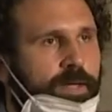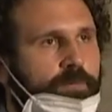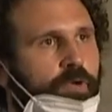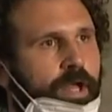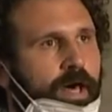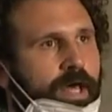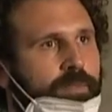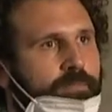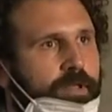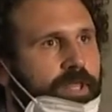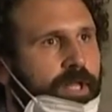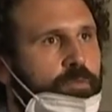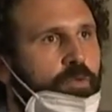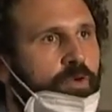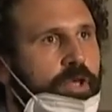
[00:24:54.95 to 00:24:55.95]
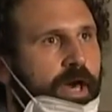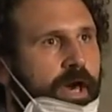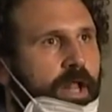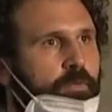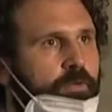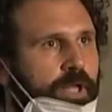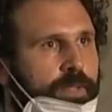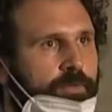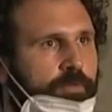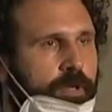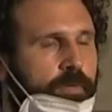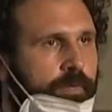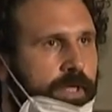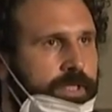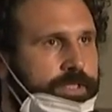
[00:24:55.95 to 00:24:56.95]
and for
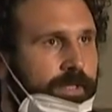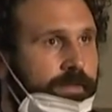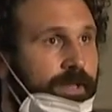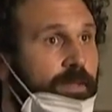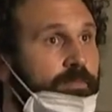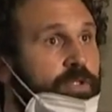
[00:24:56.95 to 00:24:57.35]
citizens.